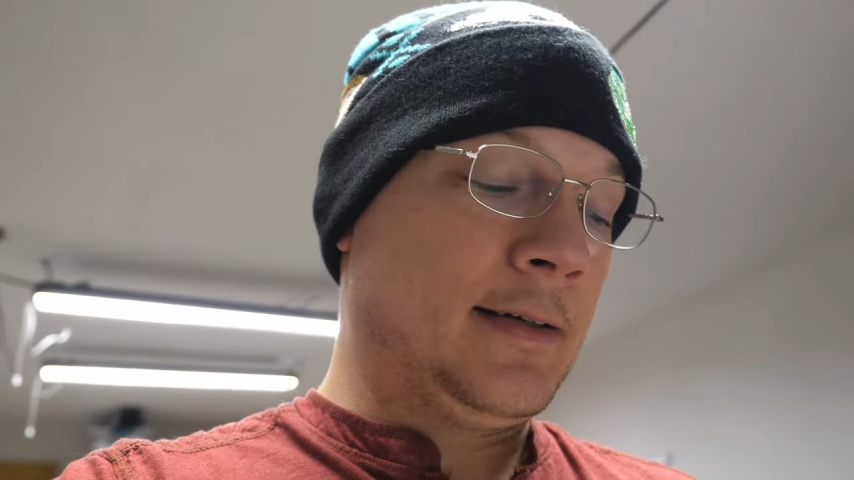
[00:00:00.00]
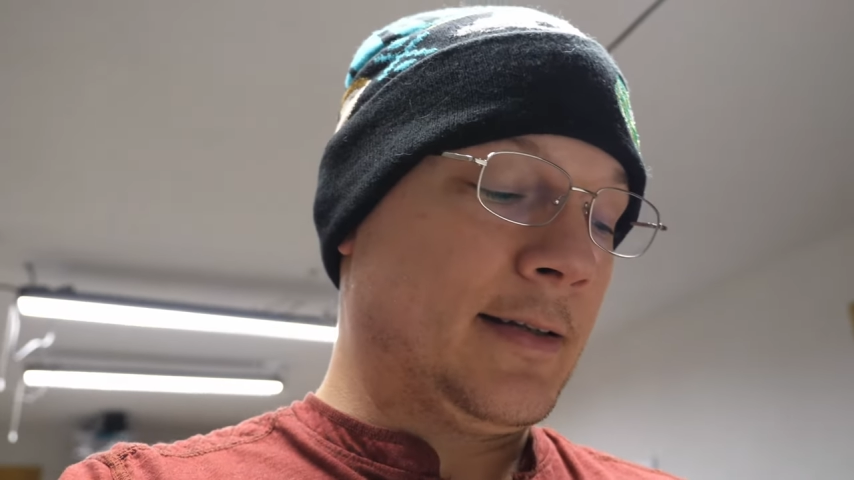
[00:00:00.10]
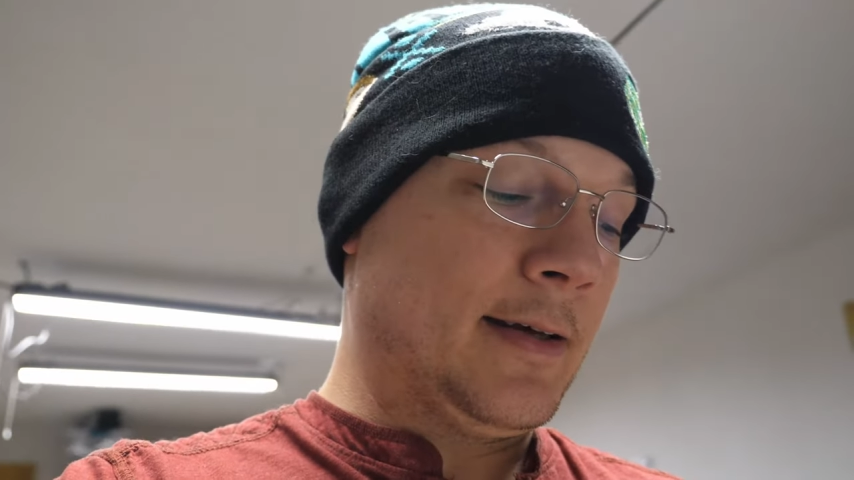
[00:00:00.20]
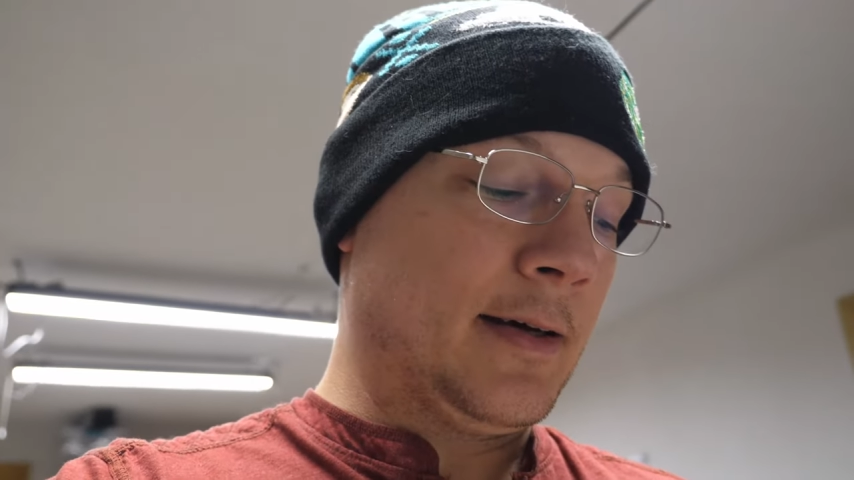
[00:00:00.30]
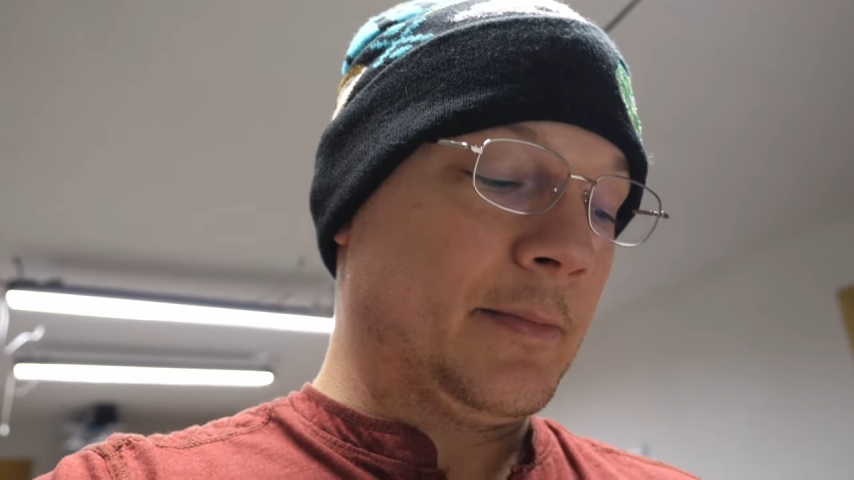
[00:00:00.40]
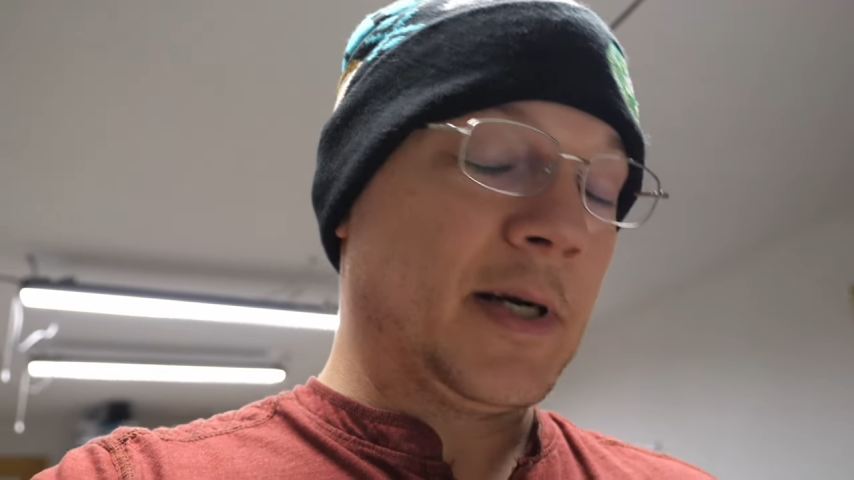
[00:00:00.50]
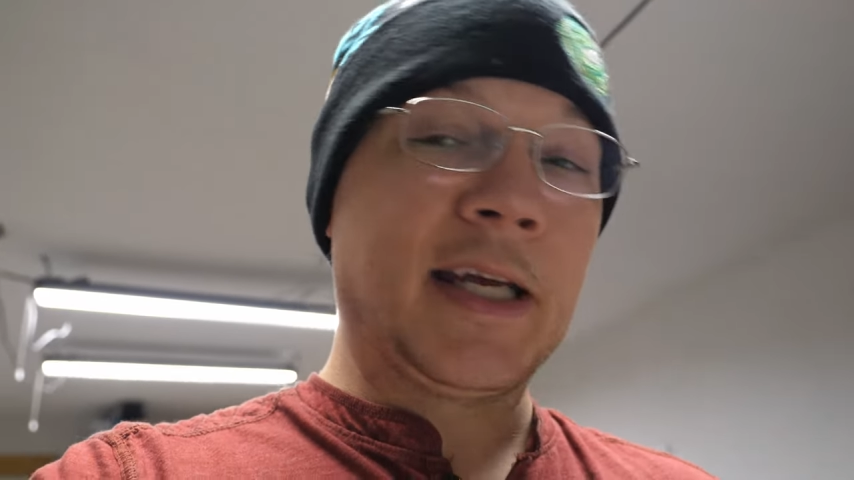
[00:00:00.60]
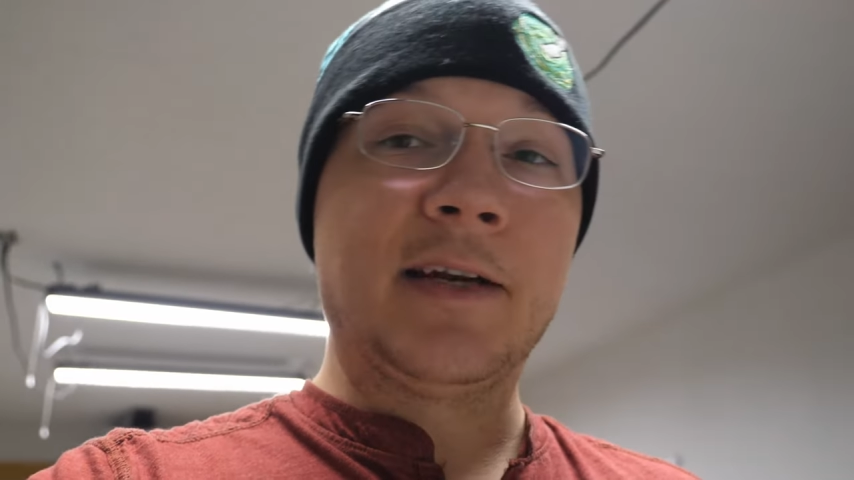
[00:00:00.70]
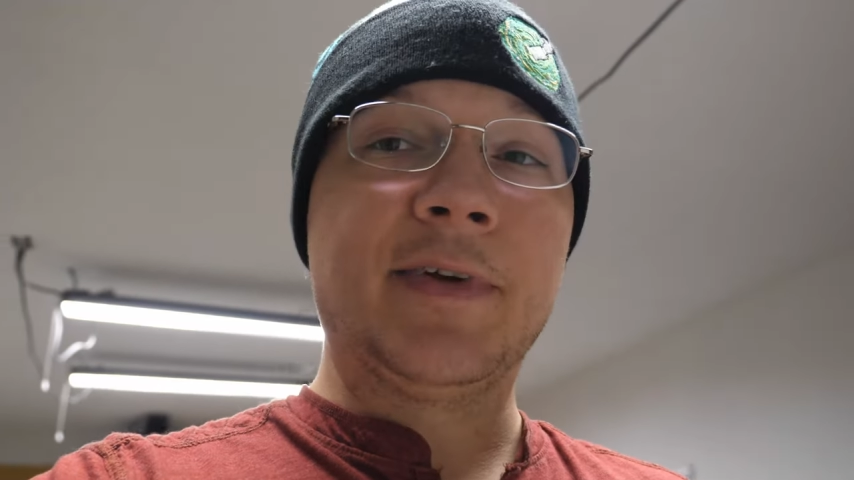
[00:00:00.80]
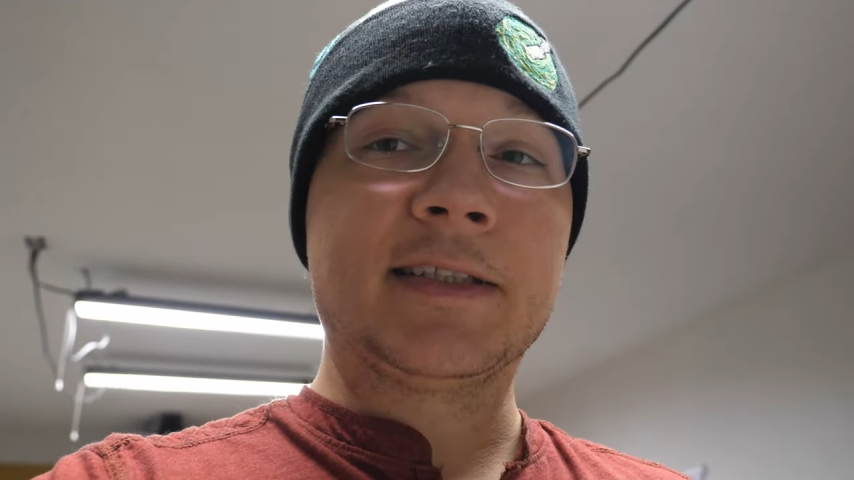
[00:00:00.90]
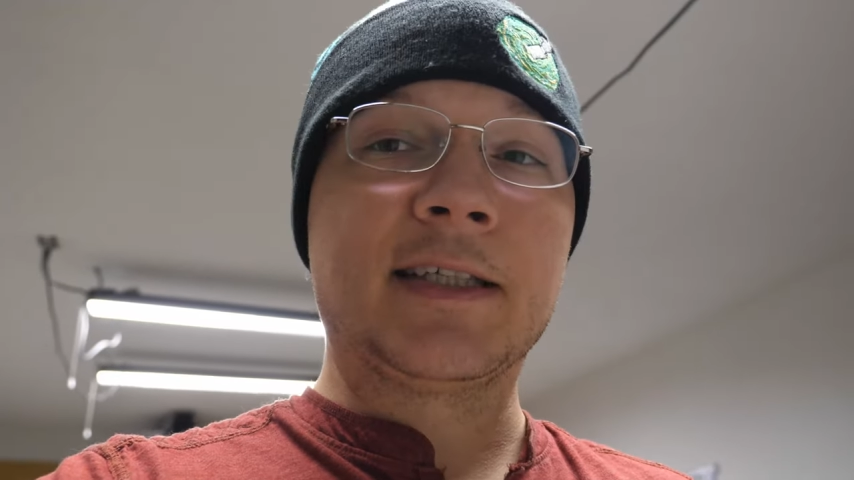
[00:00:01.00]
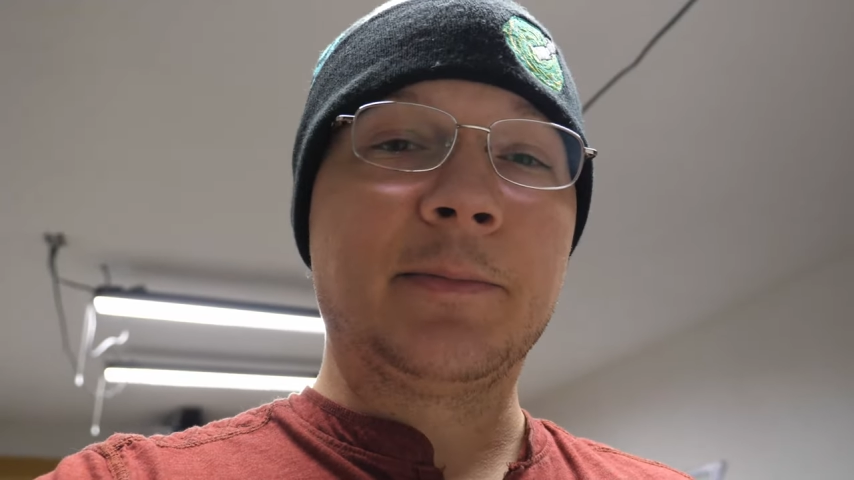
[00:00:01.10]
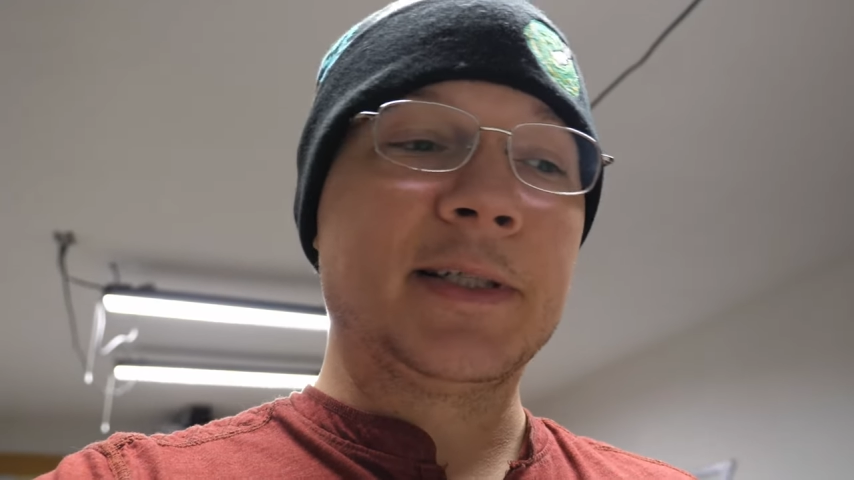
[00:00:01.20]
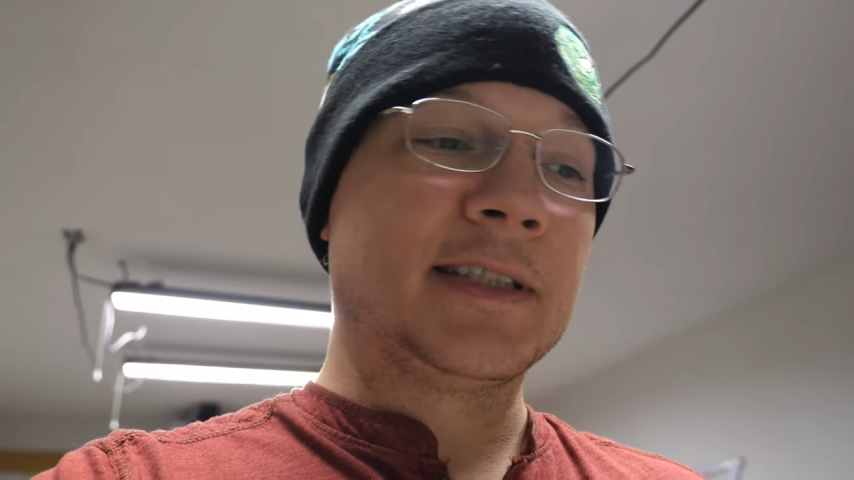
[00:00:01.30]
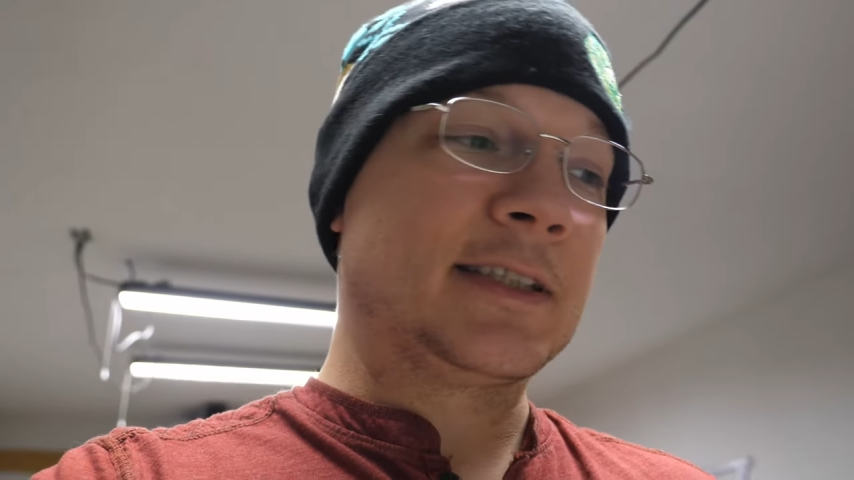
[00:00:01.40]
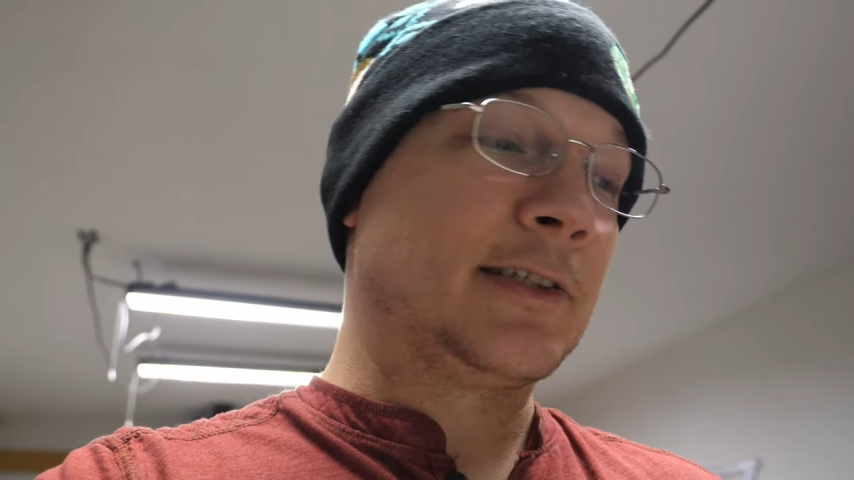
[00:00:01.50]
the money I invest in the business.